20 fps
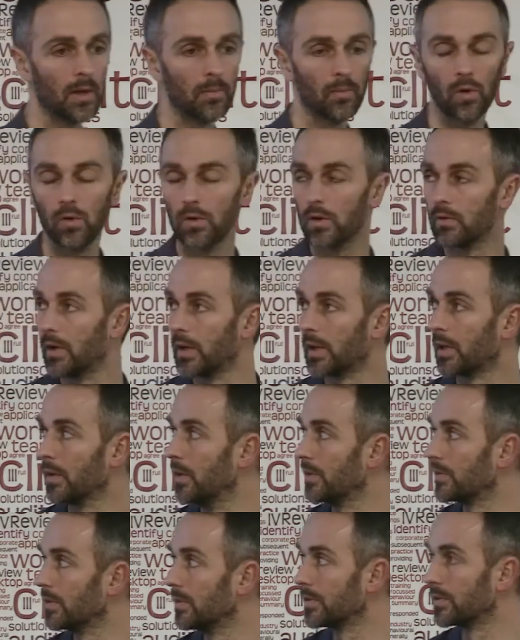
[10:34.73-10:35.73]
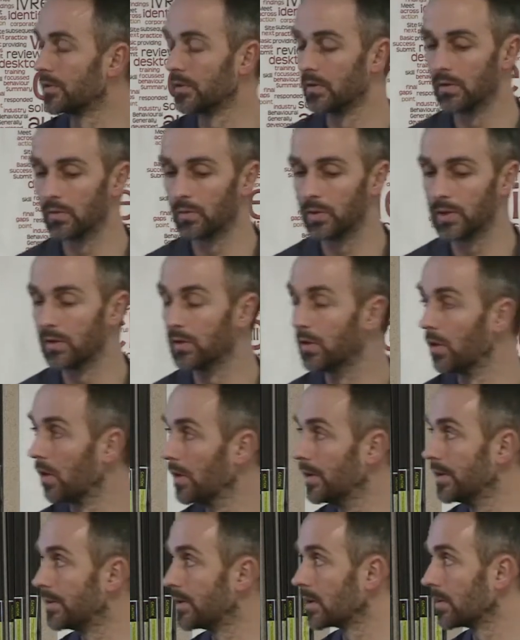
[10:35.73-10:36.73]
older regulations we do
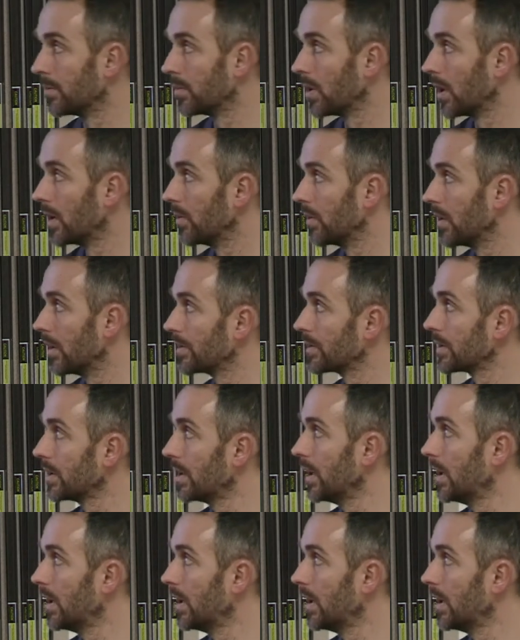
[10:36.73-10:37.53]
not need to comply with this.